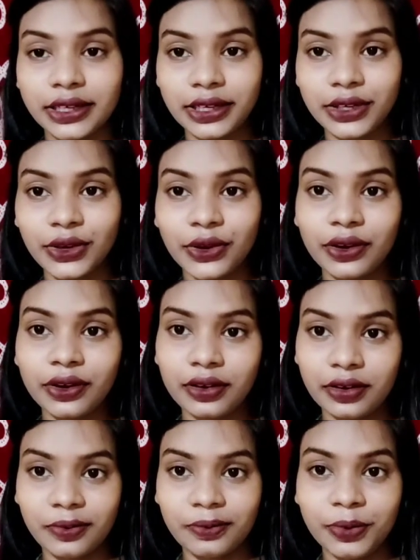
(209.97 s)
in
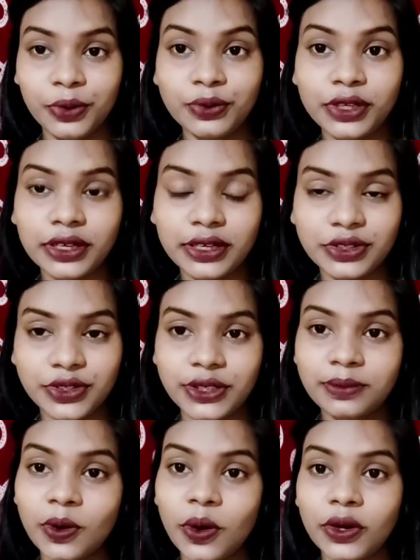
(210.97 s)
your beauty
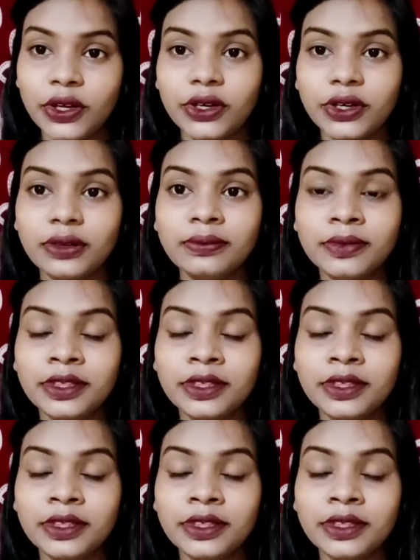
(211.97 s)
regime, on your